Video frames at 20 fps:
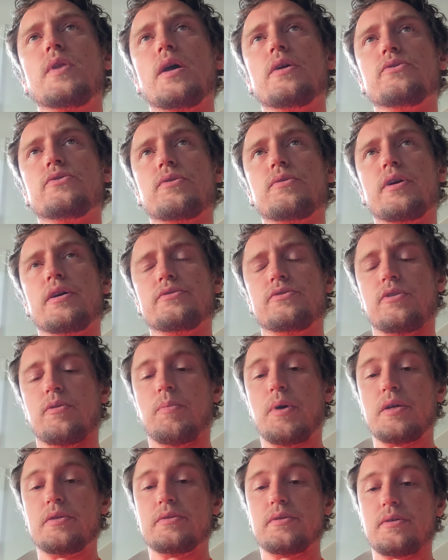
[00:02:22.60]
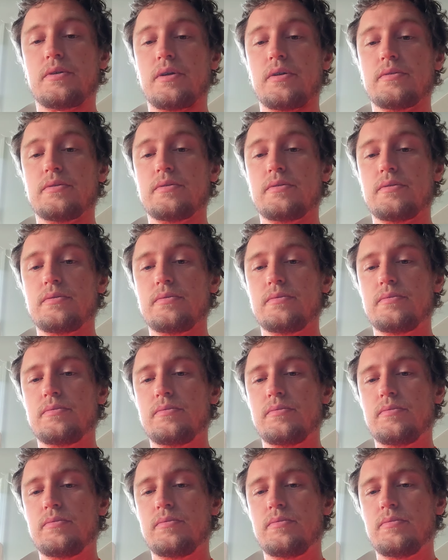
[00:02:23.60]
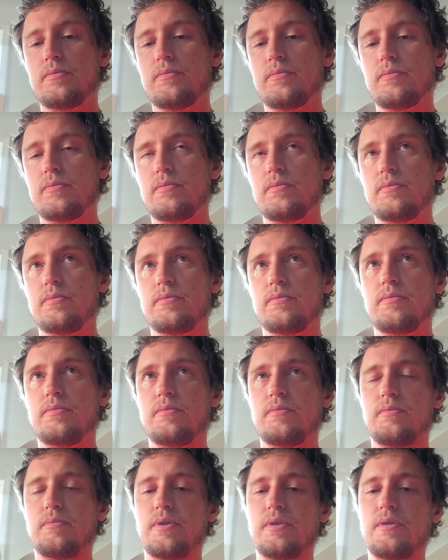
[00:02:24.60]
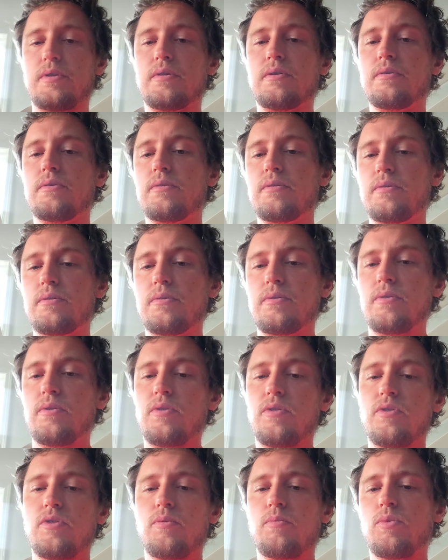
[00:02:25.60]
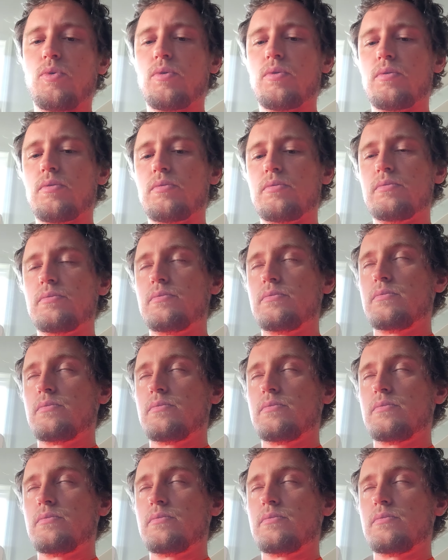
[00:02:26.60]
so that's the basic answer. But then the more